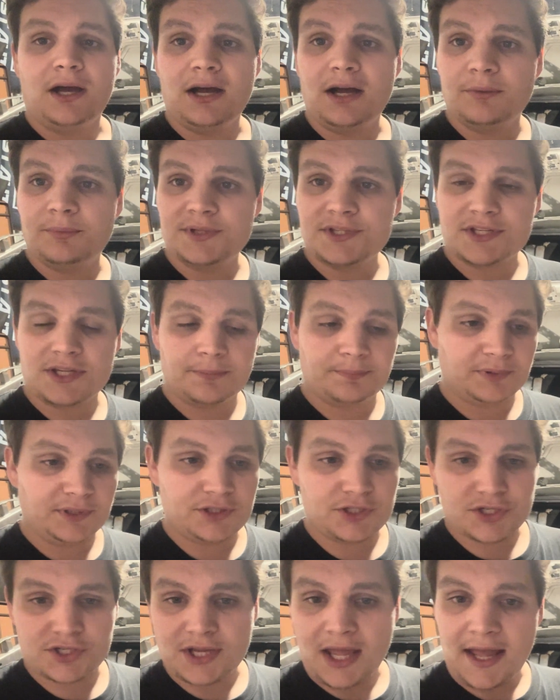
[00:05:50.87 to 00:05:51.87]
we simply
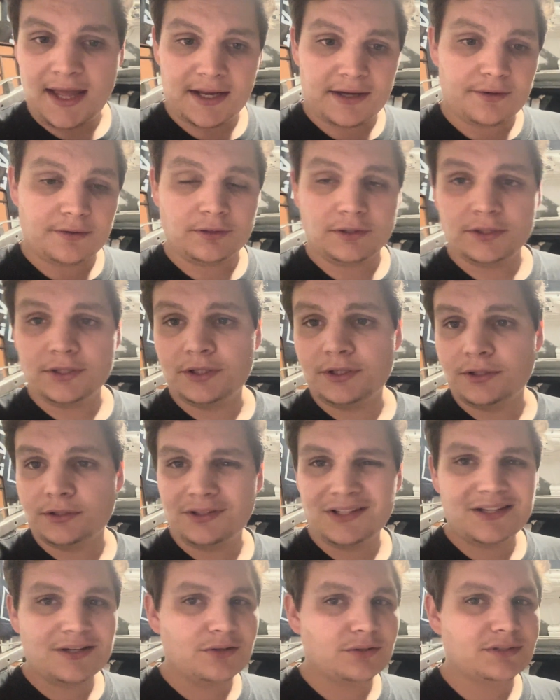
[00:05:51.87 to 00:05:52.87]
just added a
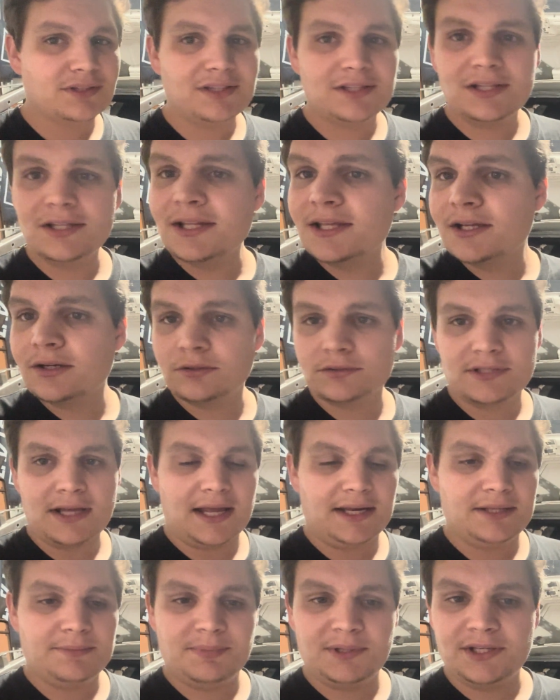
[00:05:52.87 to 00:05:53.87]
little
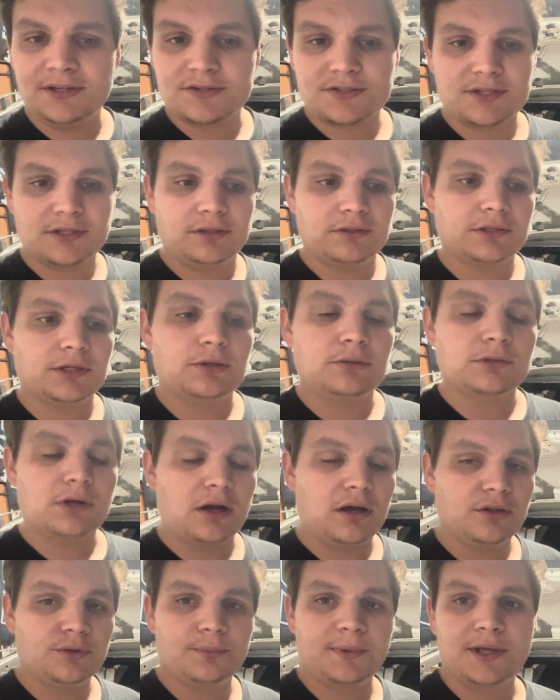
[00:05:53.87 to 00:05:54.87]
tiny bead of silicone
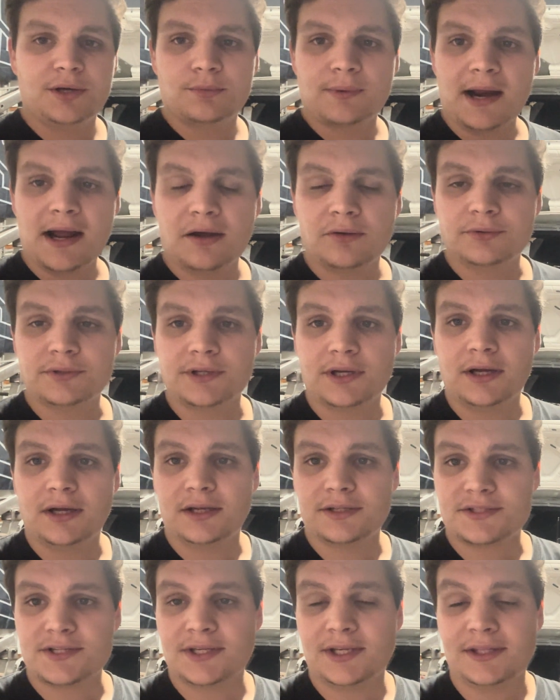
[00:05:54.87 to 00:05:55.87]
all the way around
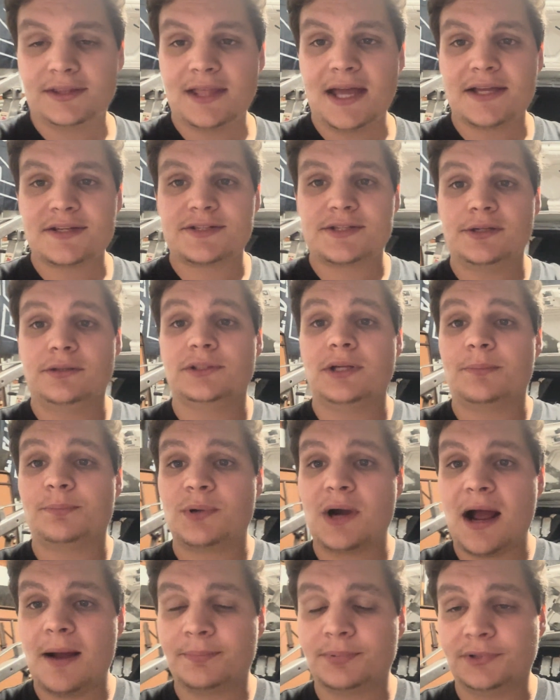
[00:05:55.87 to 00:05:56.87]
to get that sealed up
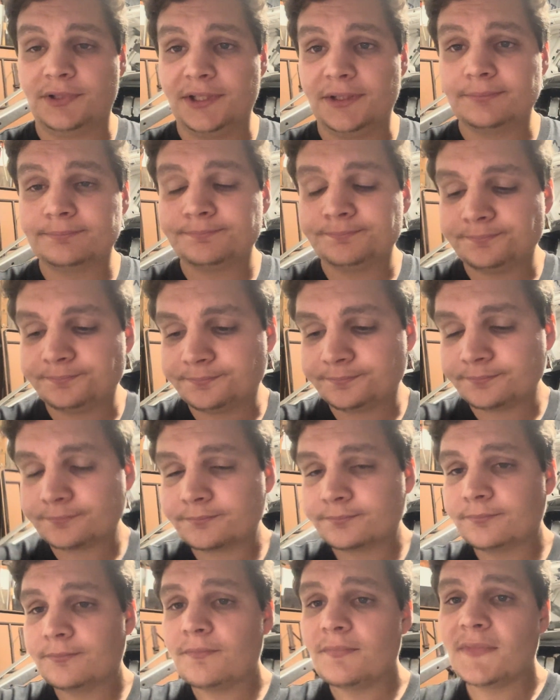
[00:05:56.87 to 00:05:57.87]
properly.
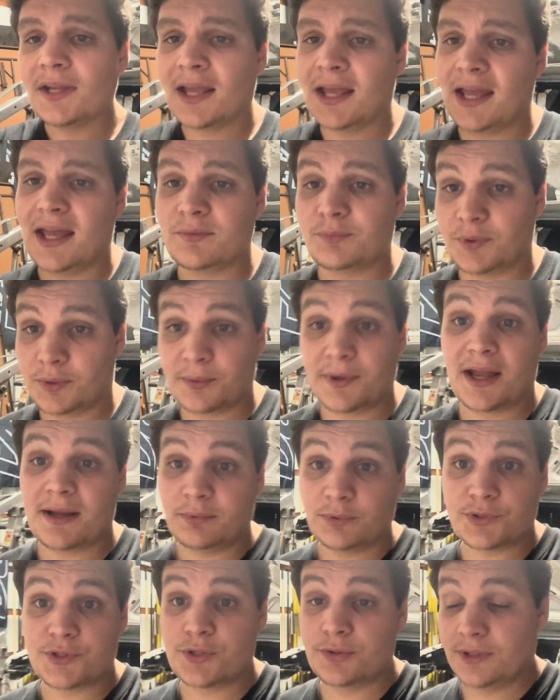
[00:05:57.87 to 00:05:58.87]
And we were
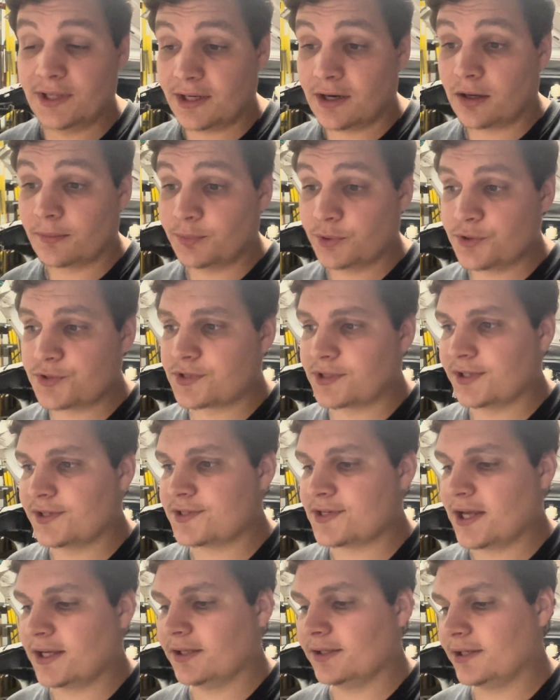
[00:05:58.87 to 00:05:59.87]
able to get our boost leaks
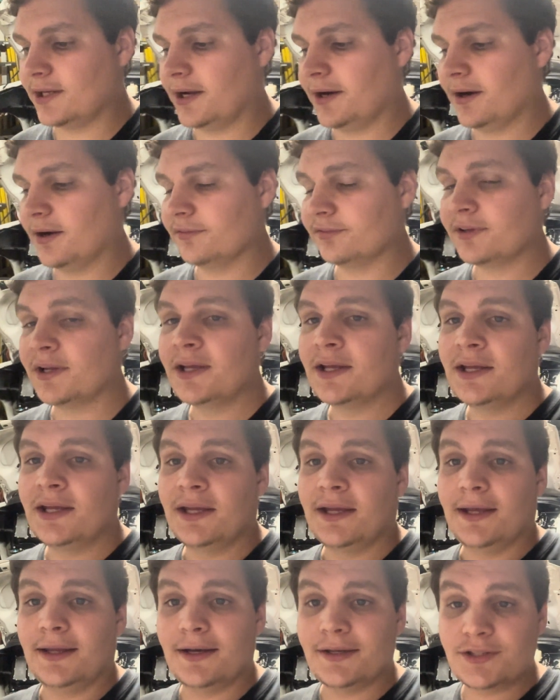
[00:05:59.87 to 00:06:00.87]
taken care of.
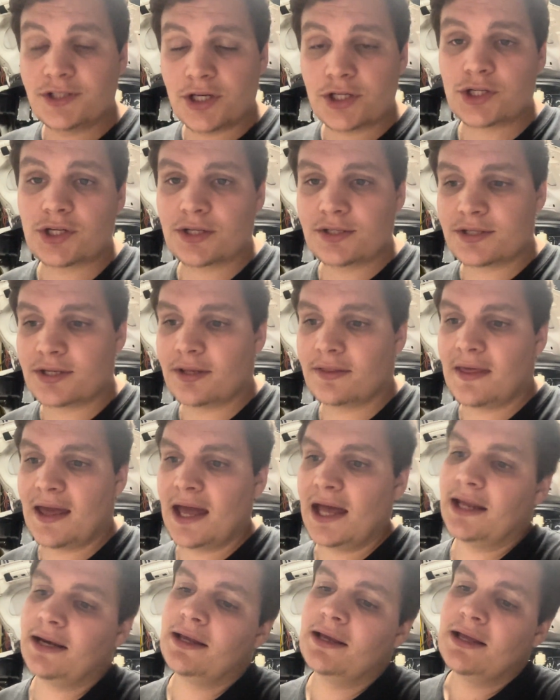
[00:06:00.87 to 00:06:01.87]
In addition to
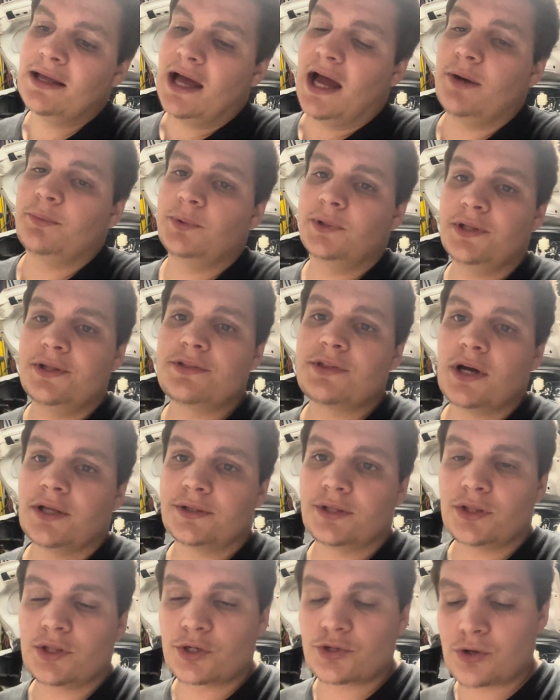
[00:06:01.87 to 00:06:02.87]
that, I really thought
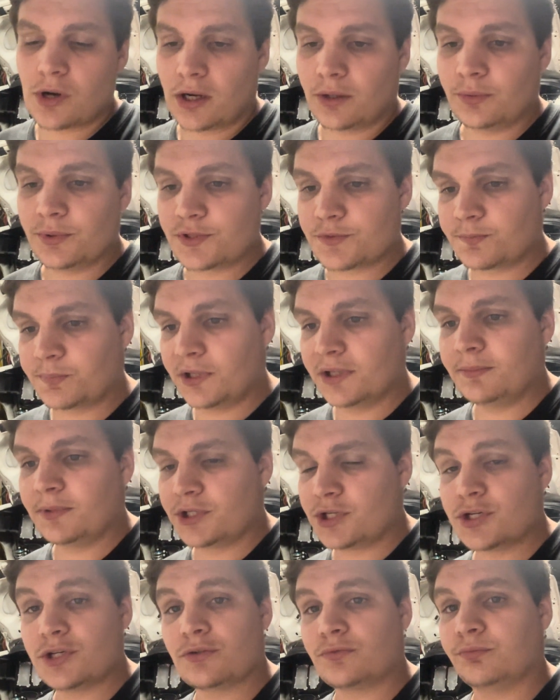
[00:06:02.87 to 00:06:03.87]
that the truck was pretty much just